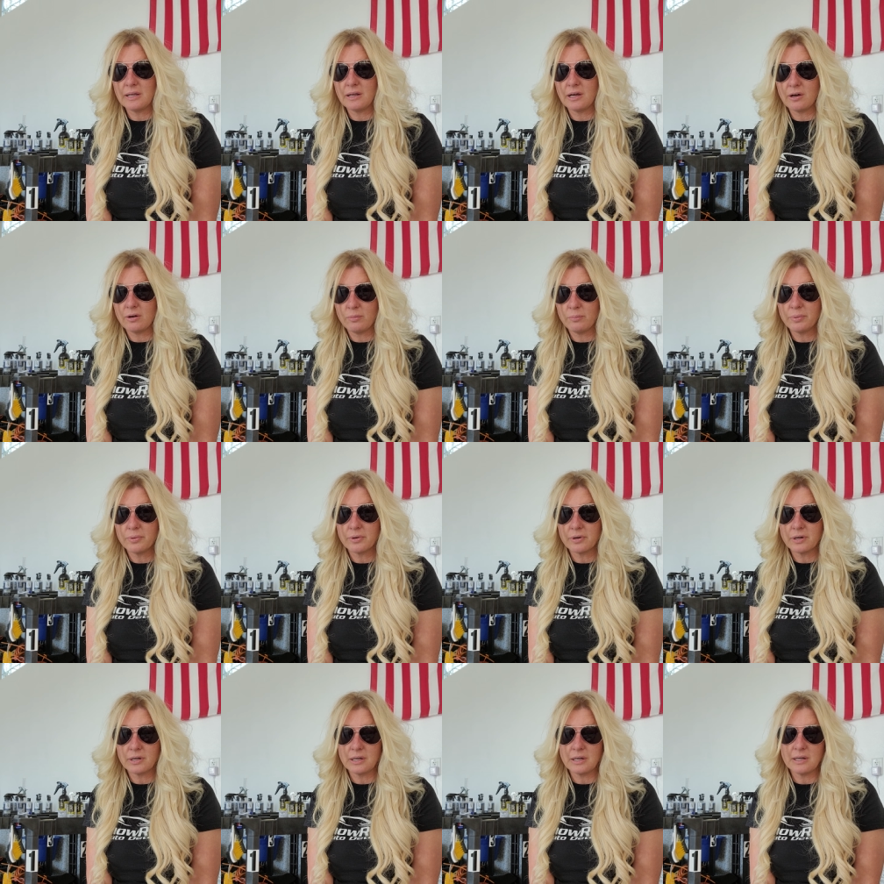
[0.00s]
and how
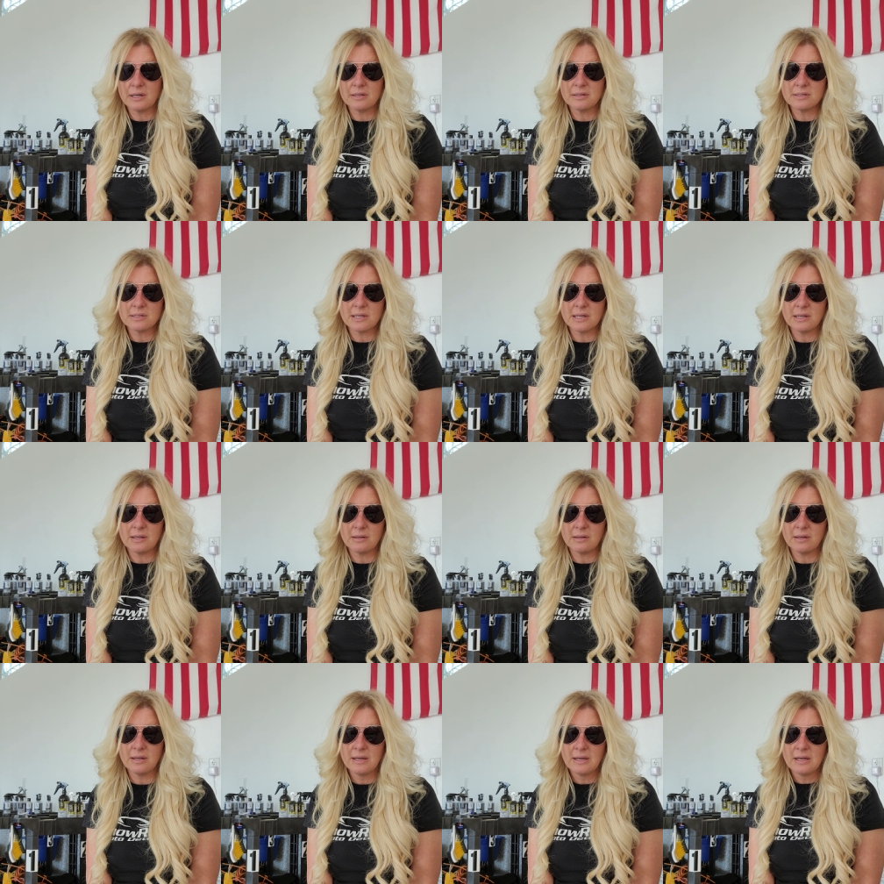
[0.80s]
important it is
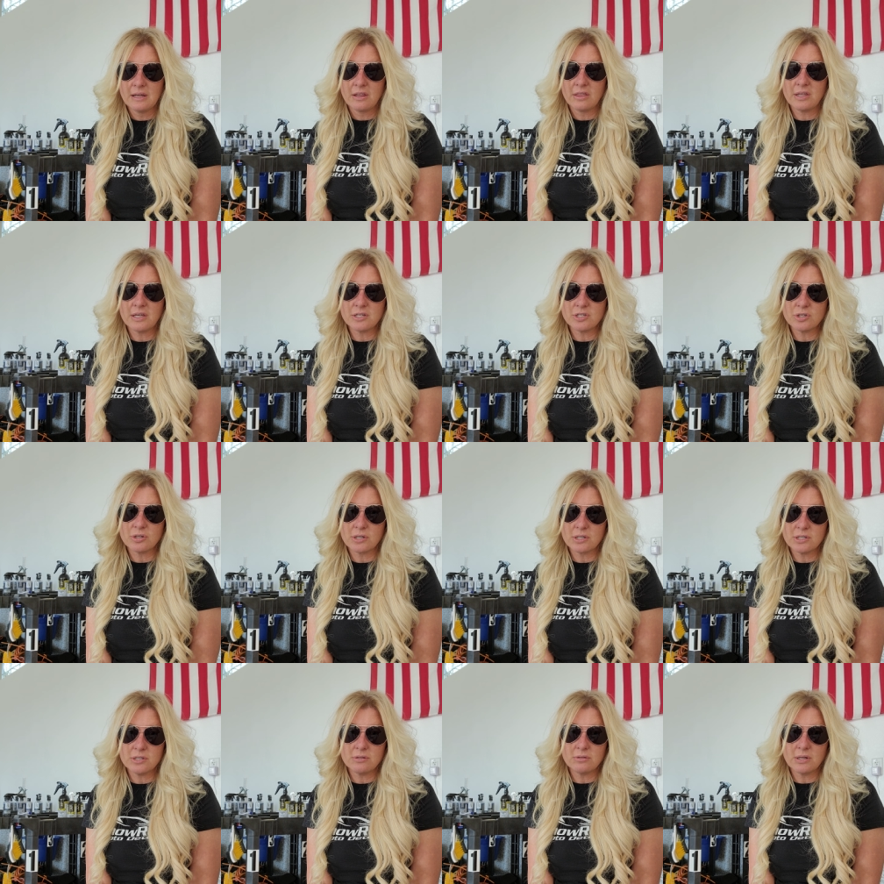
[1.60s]
and things you
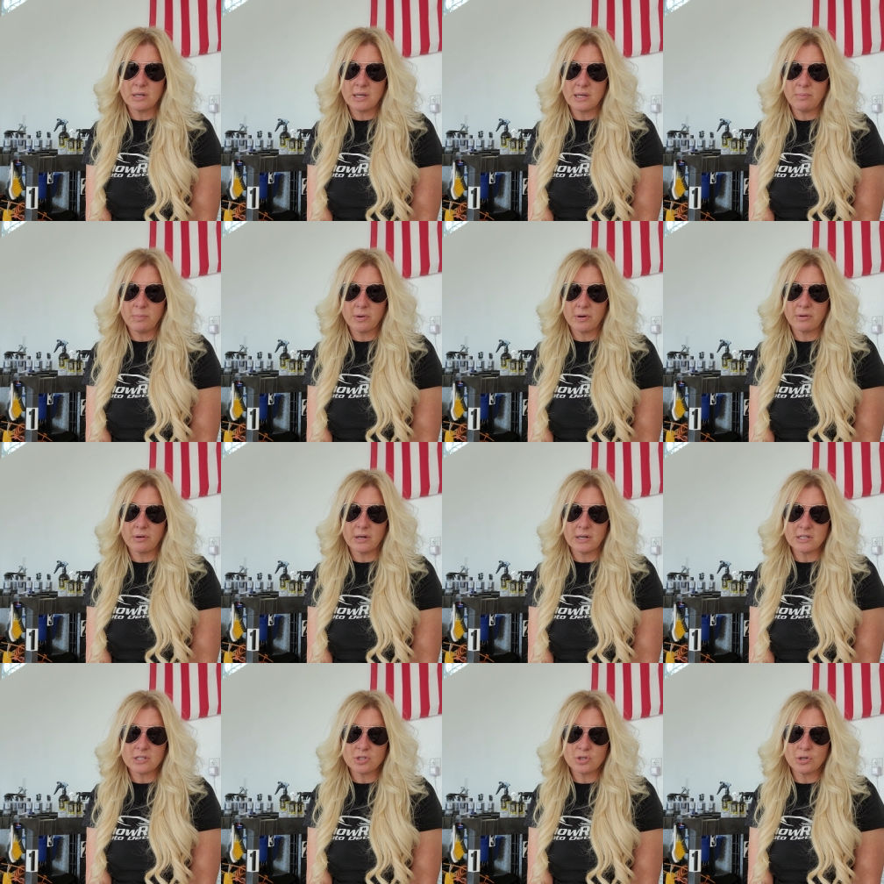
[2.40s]
can do to keep your
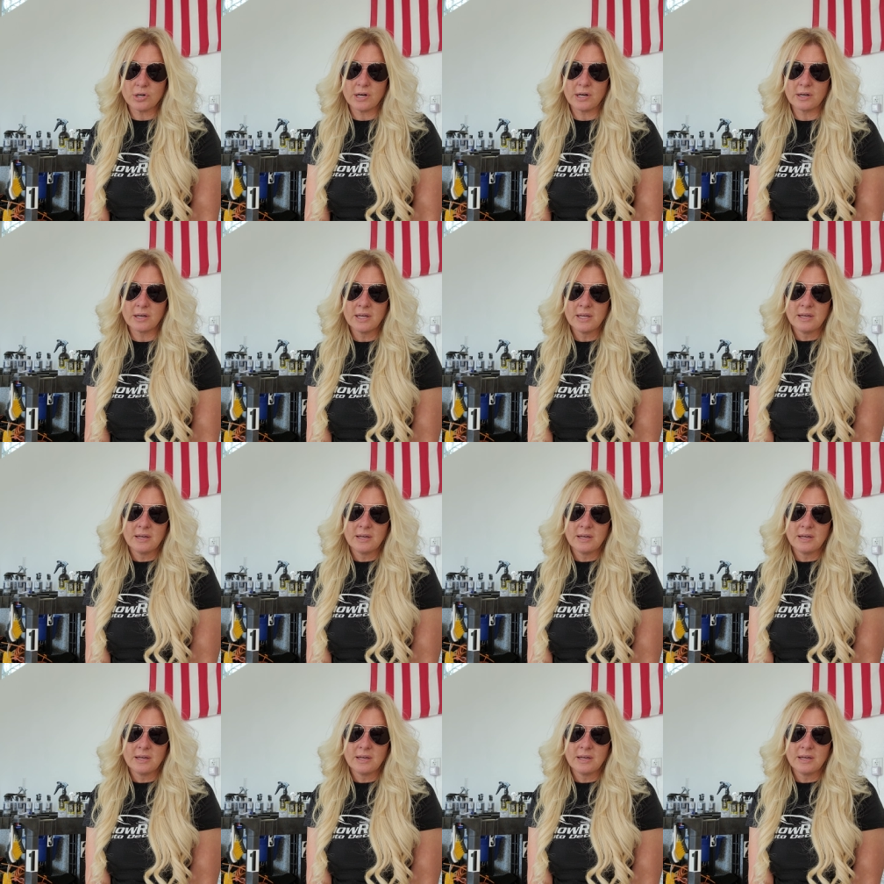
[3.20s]
credit strong.